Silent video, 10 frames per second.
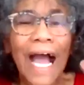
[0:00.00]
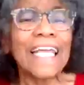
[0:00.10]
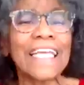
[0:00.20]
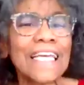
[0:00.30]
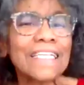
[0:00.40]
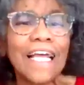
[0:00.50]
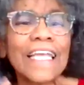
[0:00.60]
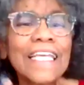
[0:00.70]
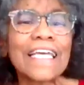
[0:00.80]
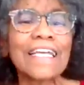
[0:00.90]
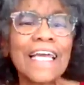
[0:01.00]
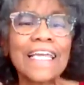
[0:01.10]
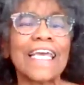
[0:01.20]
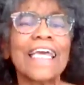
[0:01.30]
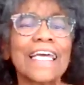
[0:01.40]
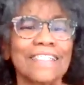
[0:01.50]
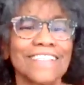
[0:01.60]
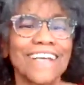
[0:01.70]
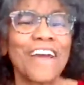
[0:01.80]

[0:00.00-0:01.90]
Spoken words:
I can't. I can't.